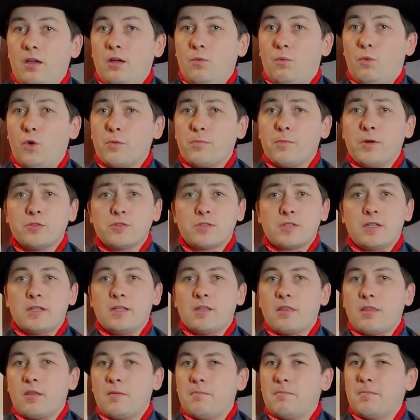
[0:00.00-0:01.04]
Worn mostly
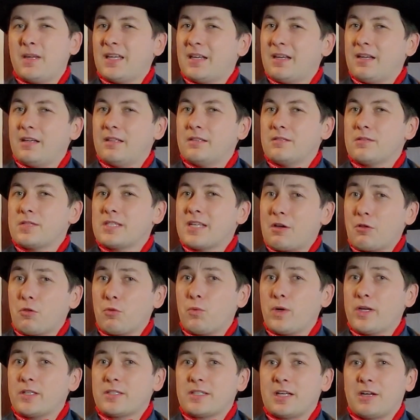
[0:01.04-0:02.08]
in the mid and
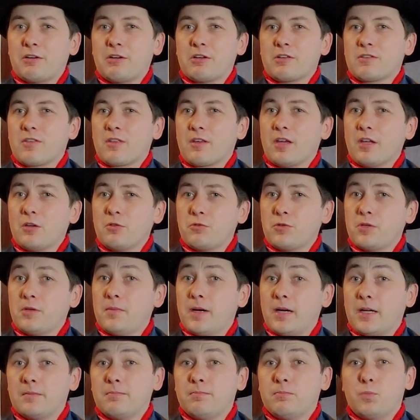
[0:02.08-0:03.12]
southwest areas of the country
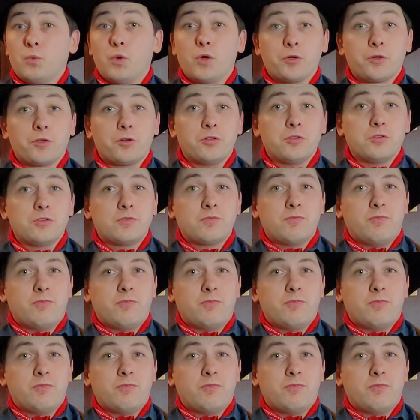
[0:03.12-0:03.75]
by workers,